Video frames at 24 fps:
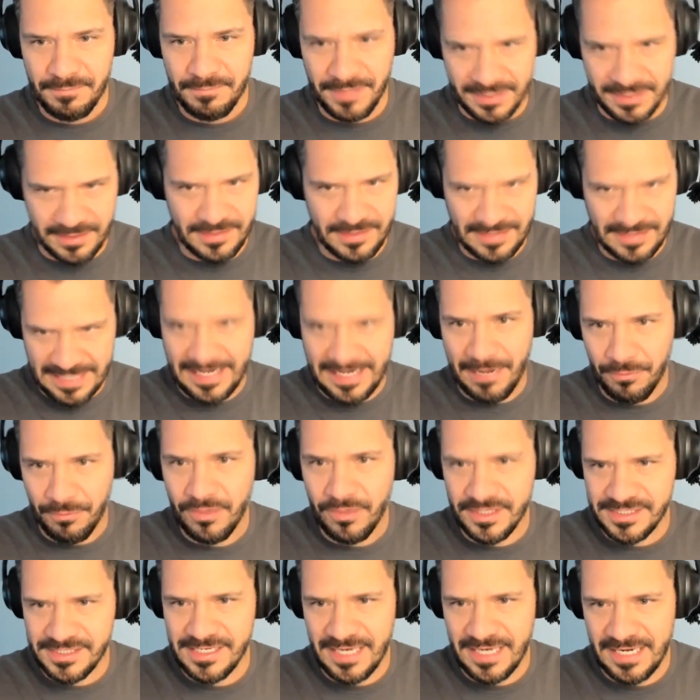because like I
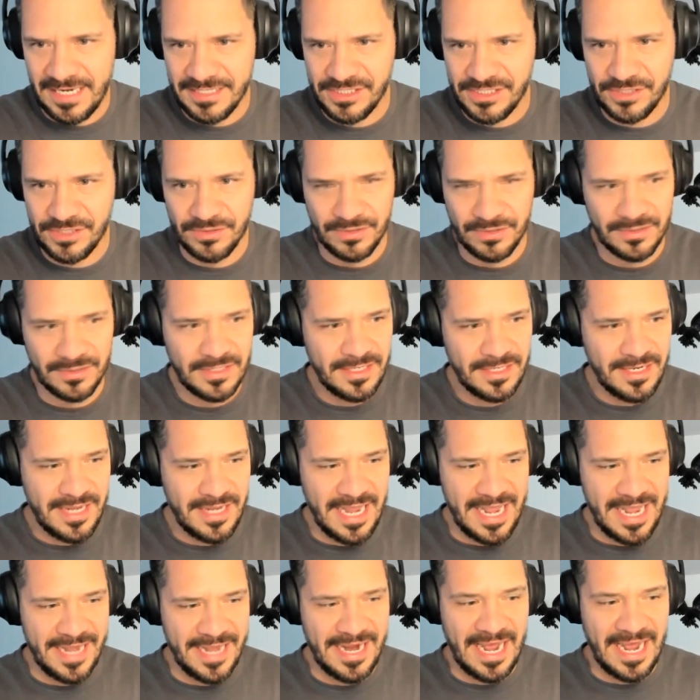was in high school.
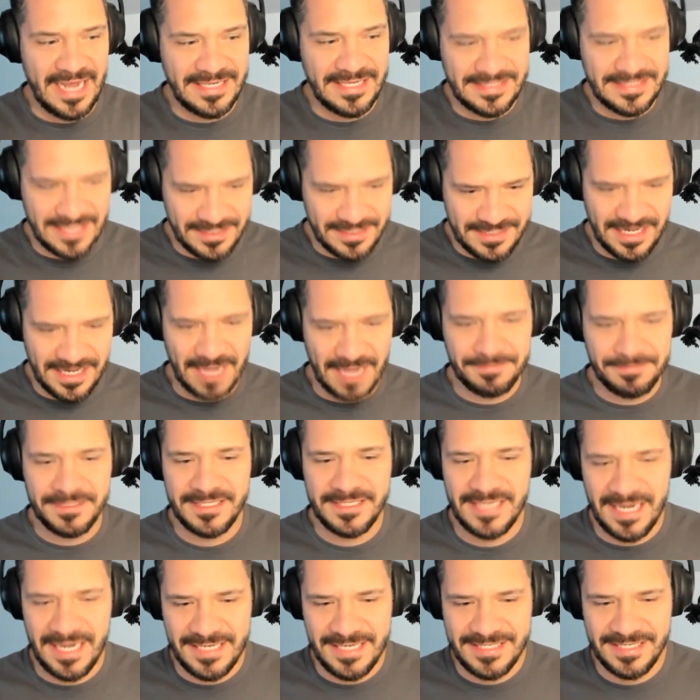And I adopted
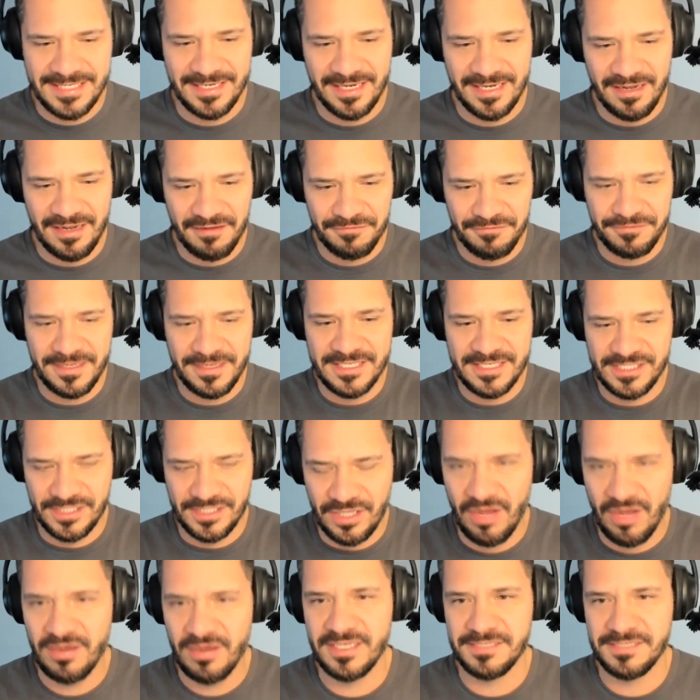the idea of, as
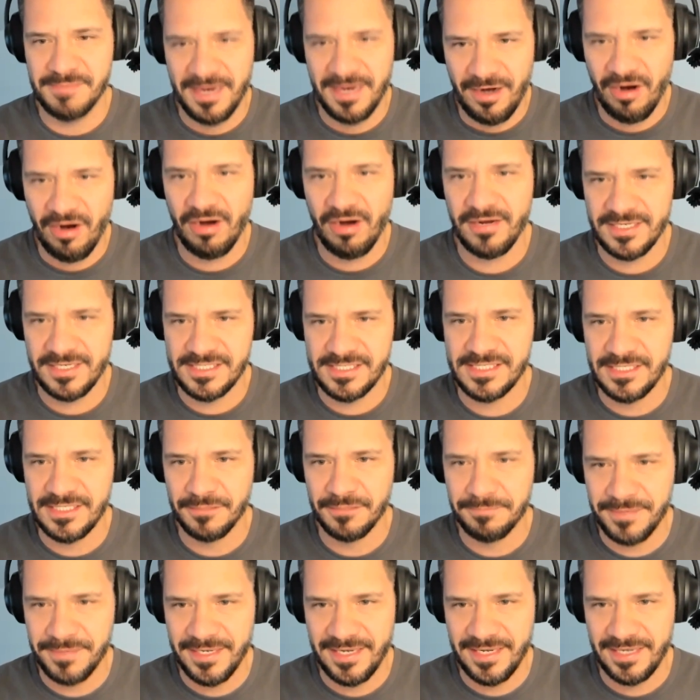long as my heart is
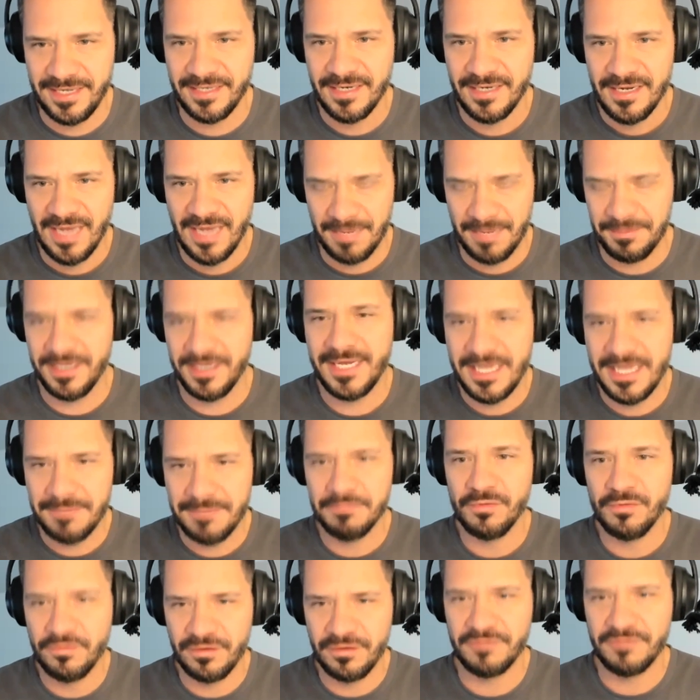still beating, I'm going to
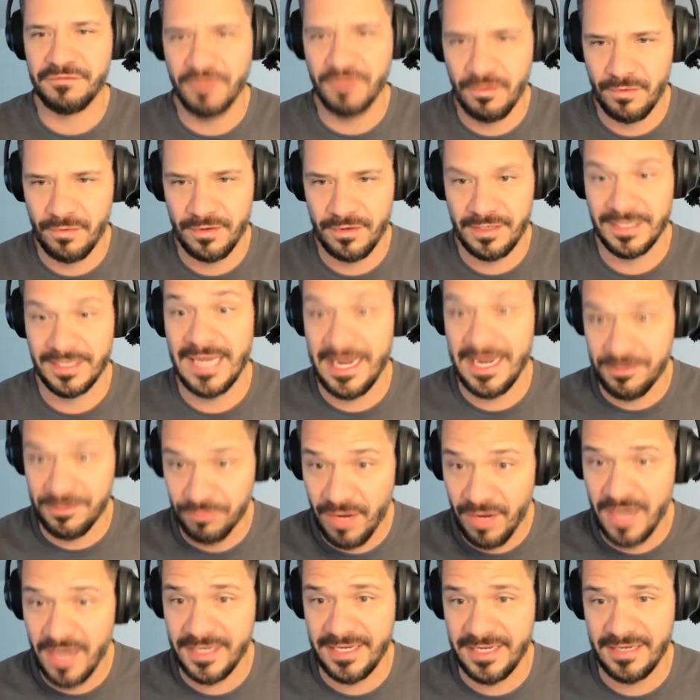keep moving forward. Like
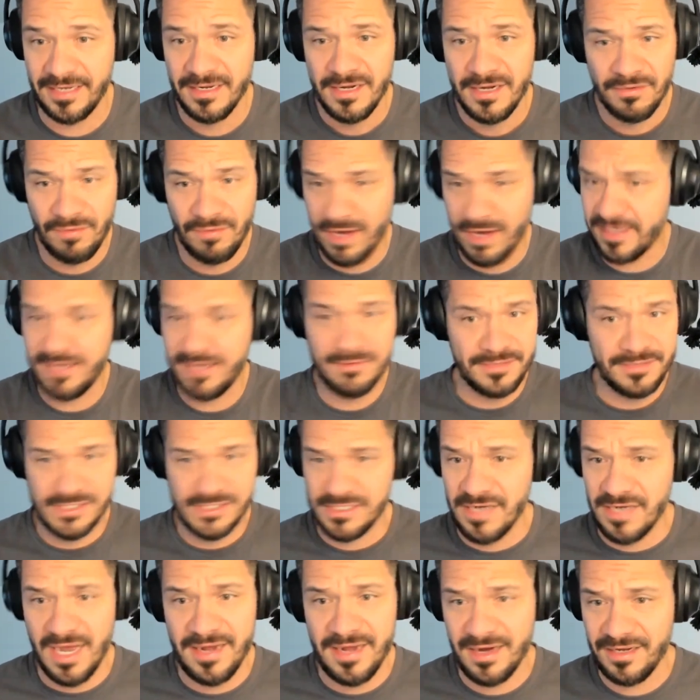Rocky. Rocky
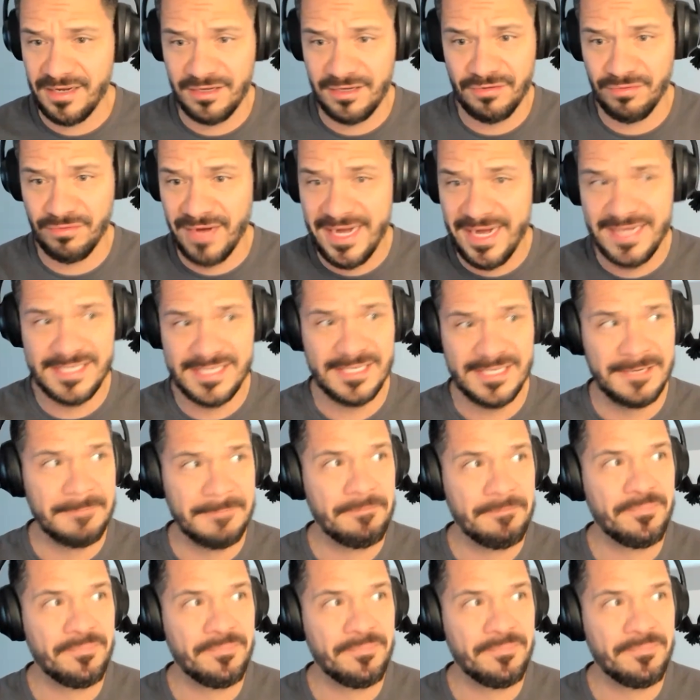was not a great